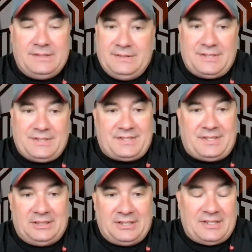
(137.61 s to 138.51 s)
This is
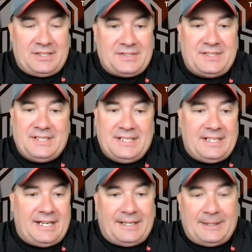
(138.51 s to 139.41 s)
hilarious.
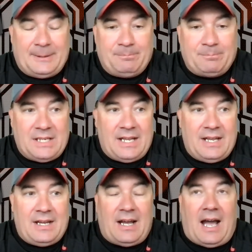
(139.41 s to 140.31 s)

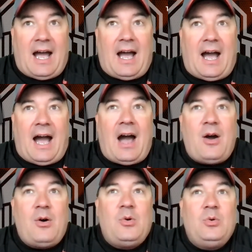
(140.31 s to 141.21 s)

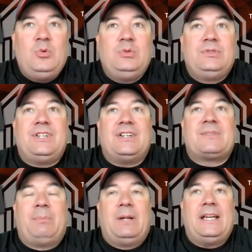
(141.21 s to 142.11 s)
How
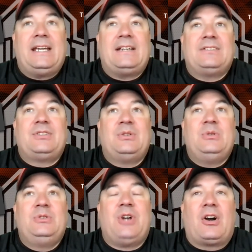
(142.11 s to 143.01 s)
does playing
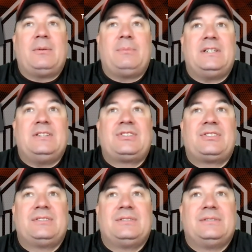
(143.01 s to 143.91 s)
two
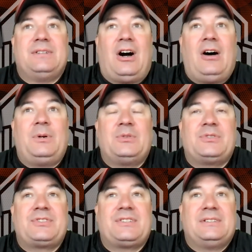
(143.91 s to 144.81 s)
garbage,
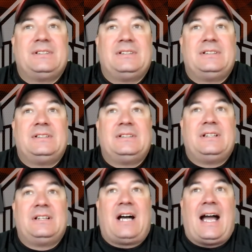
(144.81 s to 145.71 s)
almost
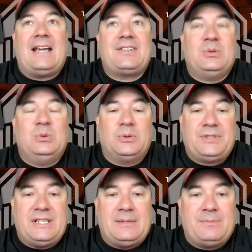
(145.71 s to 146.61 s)
high school
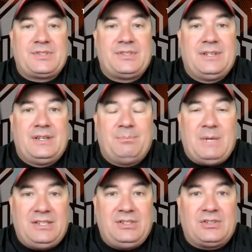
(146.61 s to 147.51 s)
teams
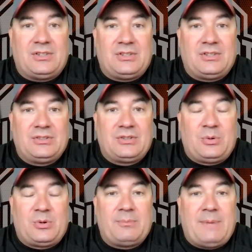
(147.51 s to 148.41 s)
make your
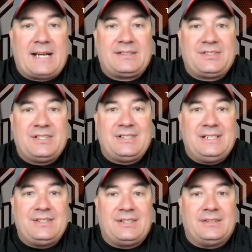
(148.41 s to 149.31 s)
quarterback decision
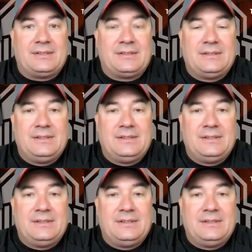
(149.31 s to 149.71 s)
easier?